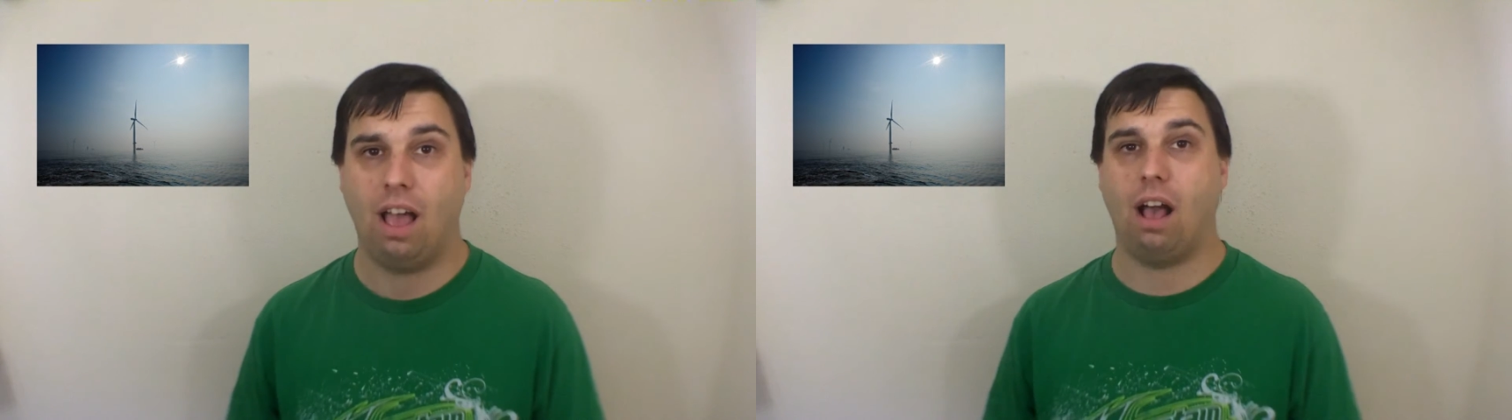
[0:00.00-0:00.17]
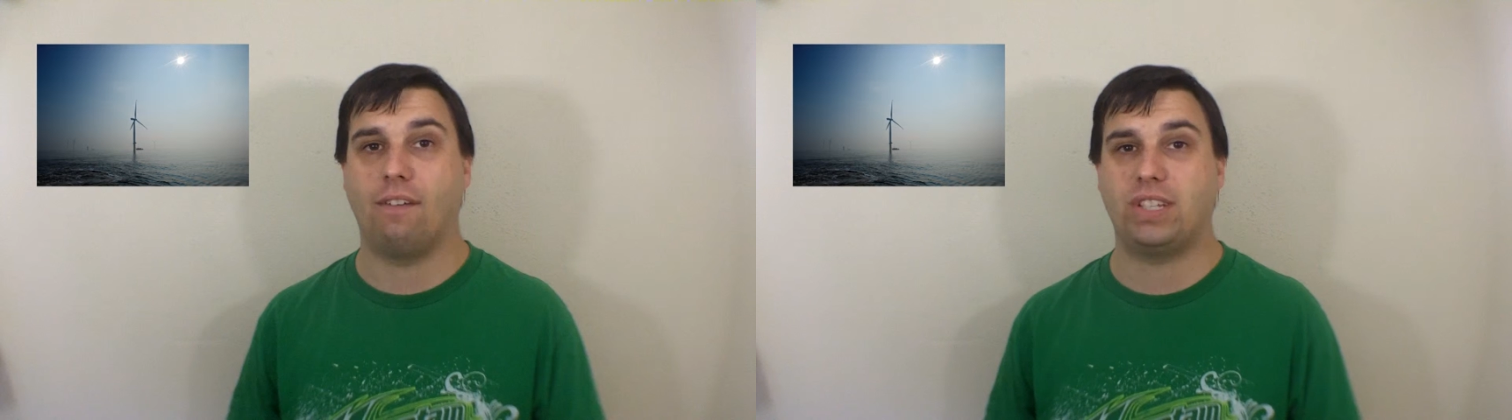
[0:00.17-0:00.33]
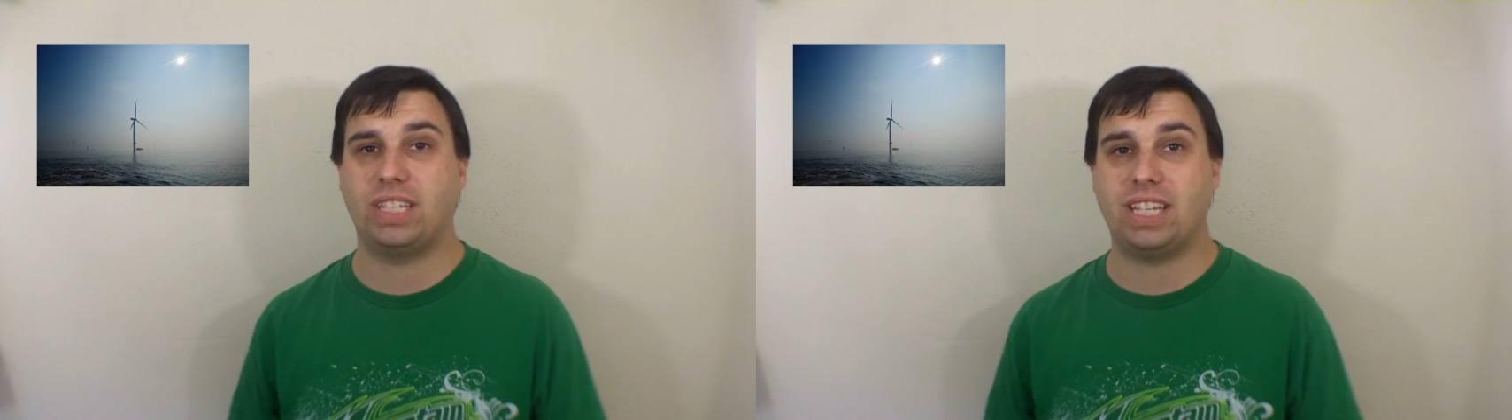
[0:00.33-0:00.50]

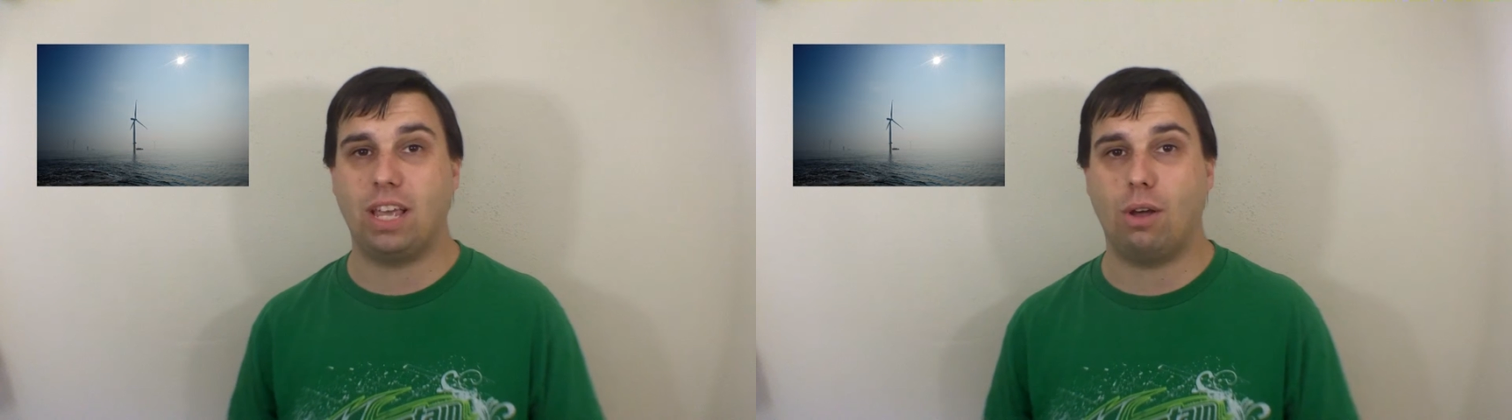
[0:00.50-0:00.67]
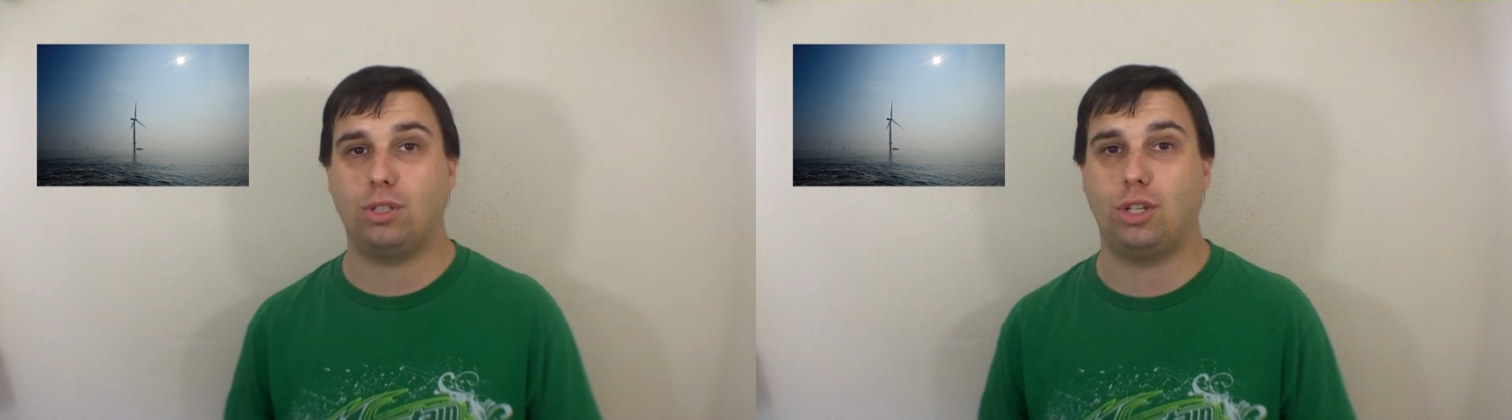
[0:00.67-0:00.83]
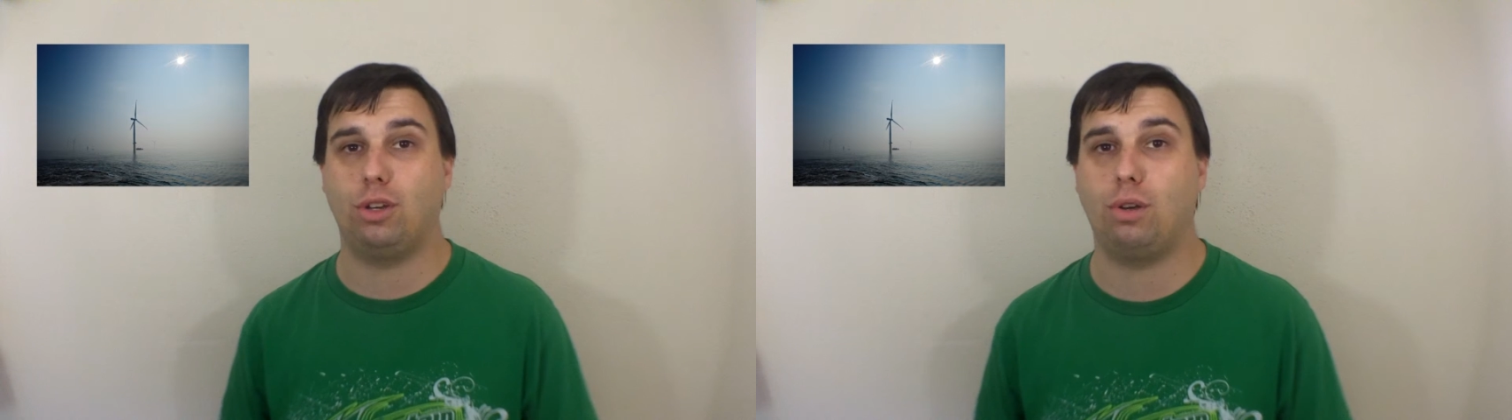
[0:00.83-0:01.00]
of
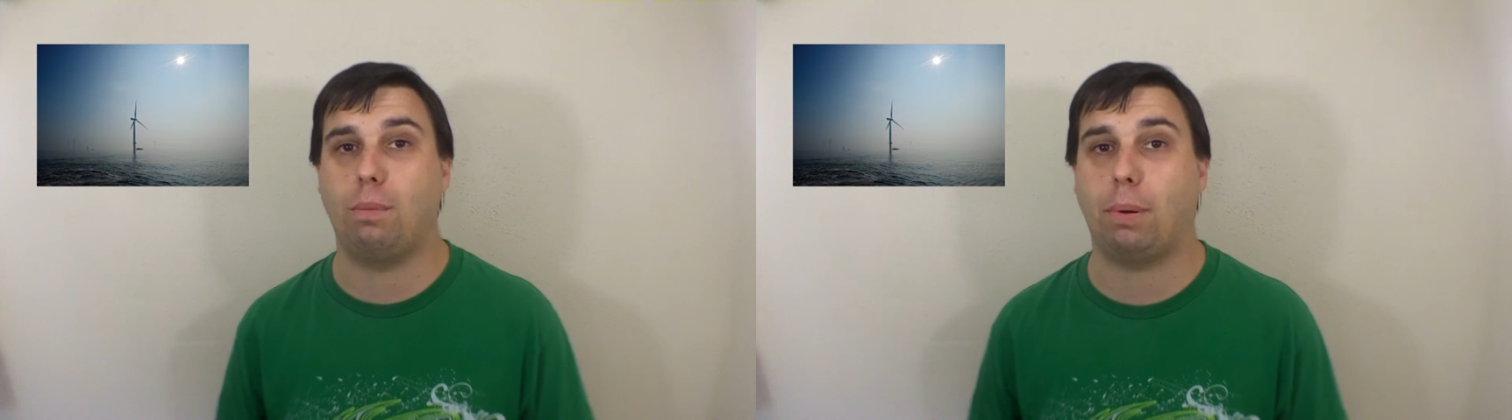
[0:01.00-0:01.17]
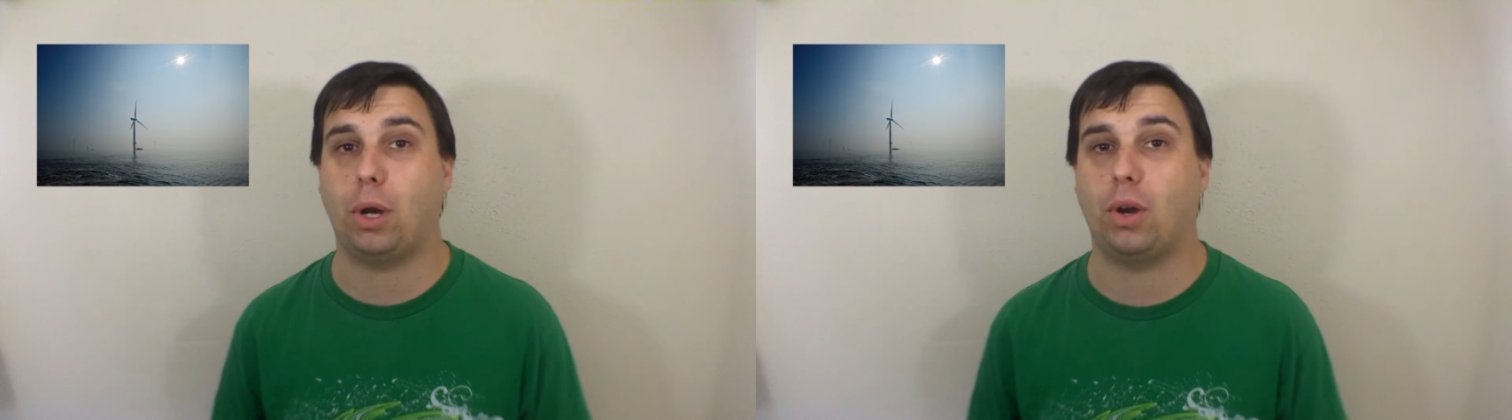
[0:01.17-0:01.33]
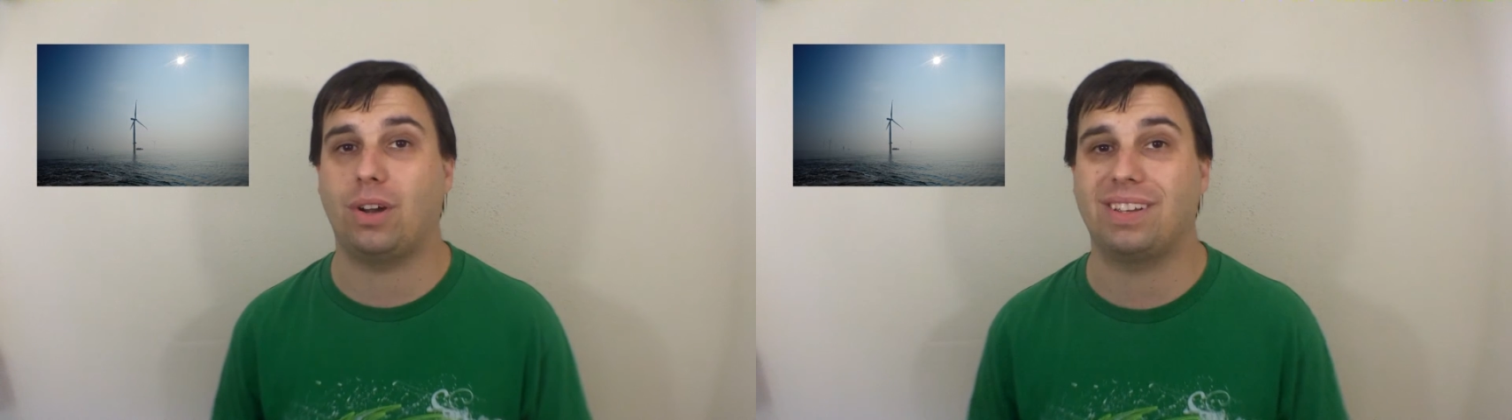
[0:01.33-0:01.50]
CO2
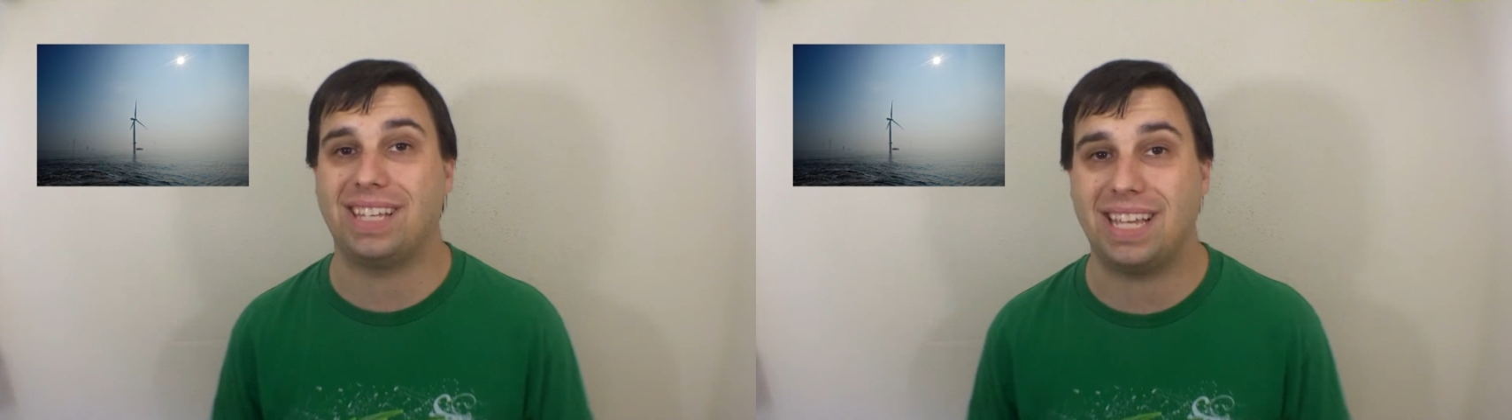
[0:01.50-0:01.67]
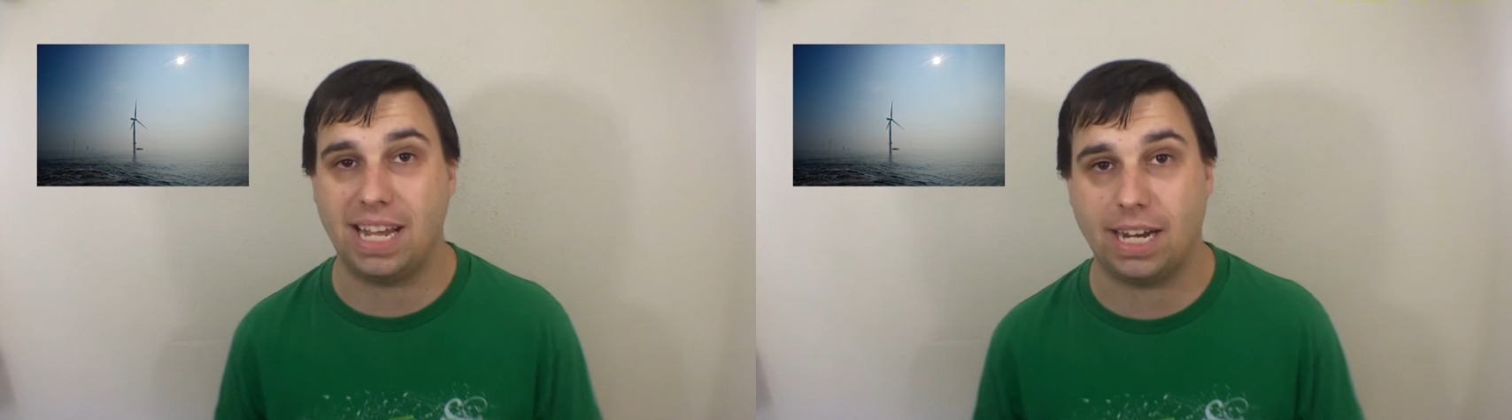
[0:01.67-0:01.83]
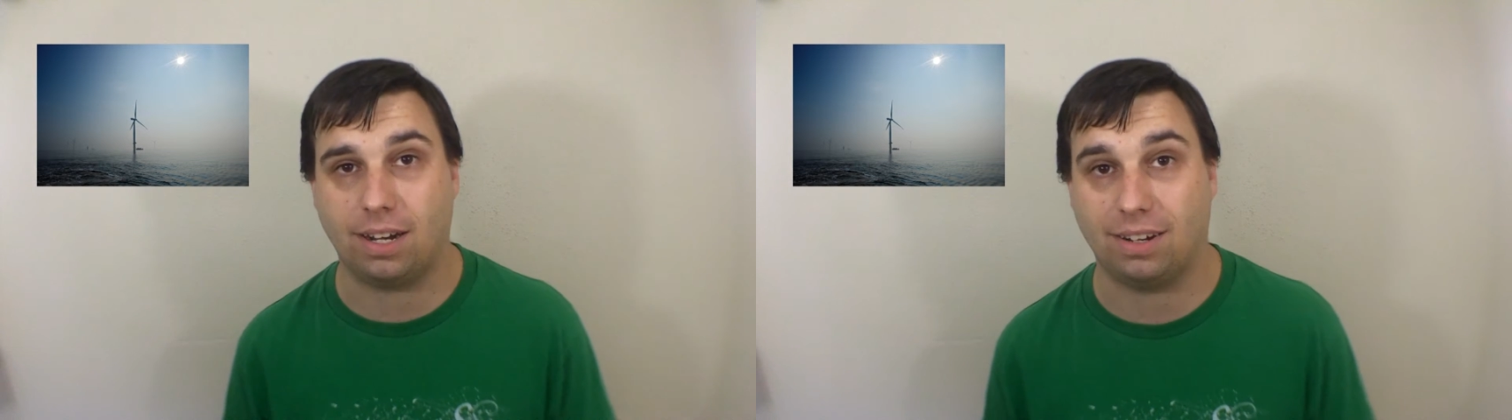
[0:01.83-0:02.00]
per
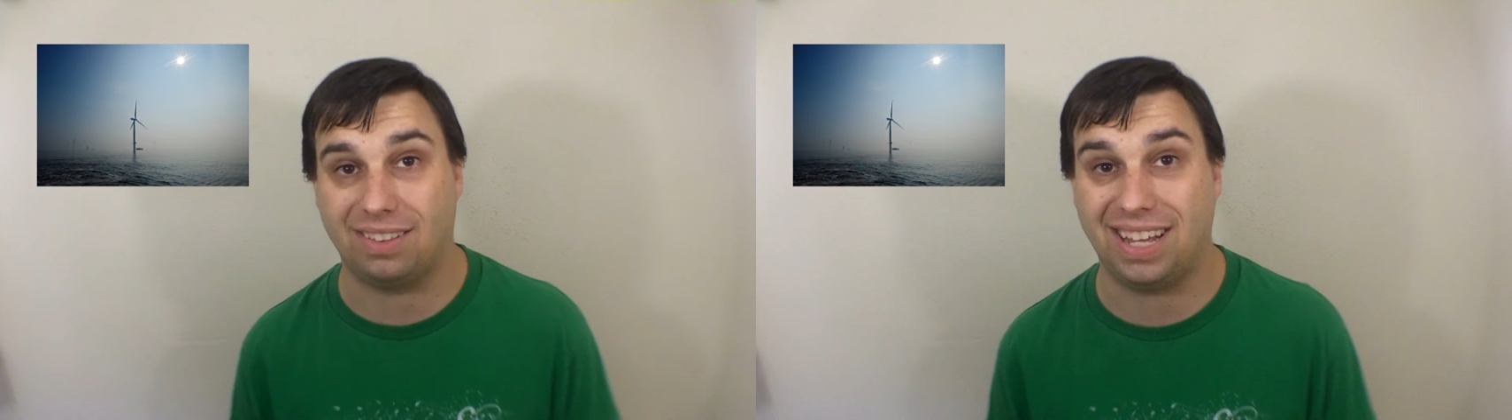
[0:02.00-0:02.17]
year.